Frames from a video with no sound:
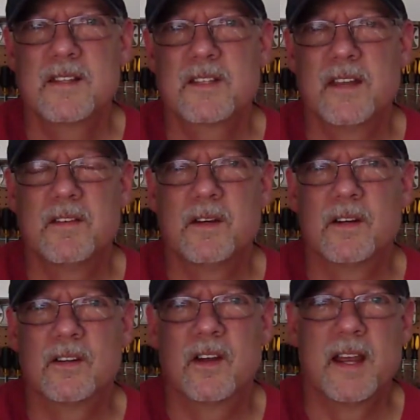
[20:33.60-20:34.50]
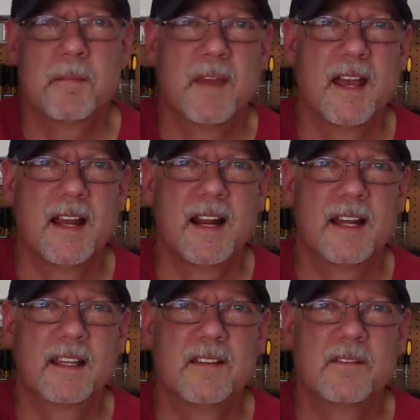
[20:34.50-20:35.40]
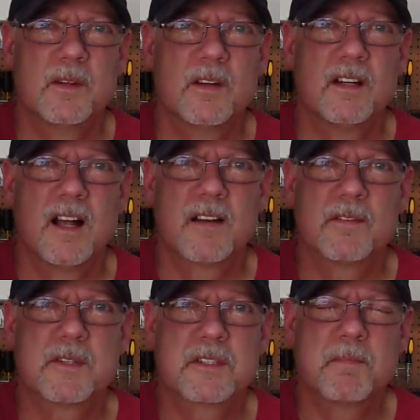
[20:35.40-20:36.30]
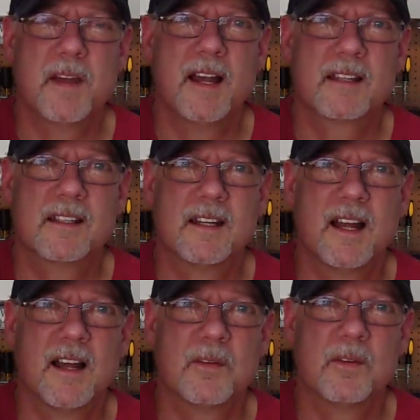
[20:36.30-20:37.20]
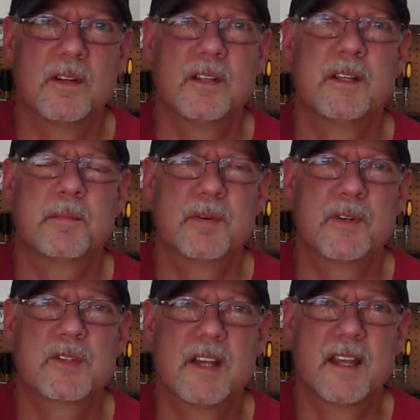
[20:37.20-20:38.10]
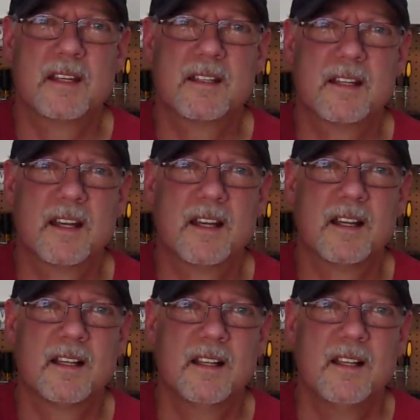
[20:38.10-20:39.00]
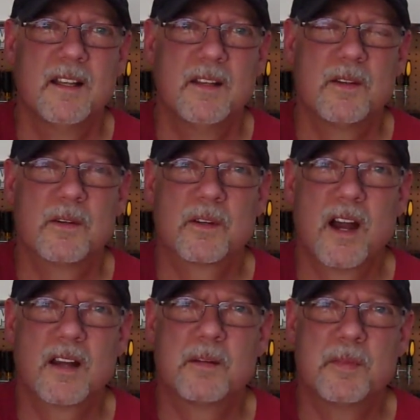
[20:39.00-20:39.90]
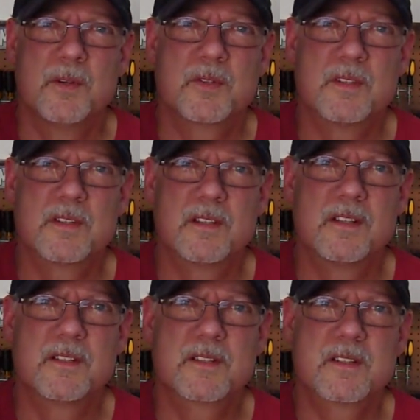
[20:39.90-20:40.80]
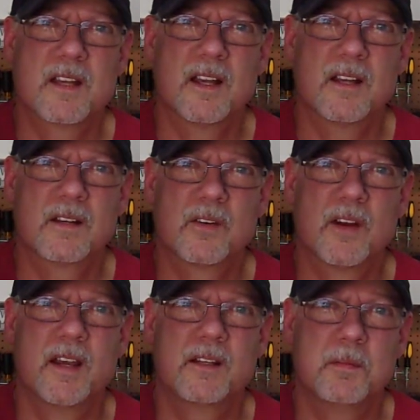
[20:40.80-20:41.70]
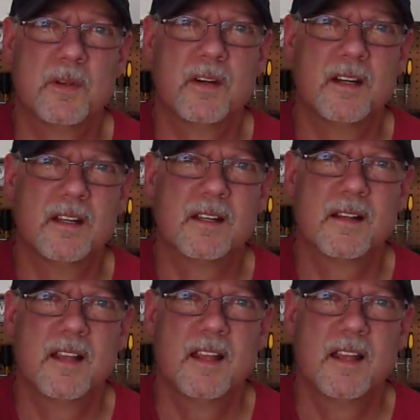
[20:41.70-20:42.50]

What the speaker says: Stephen, you're a great man. I give you a lot of respect, and I really appreciate your contribution to this great community.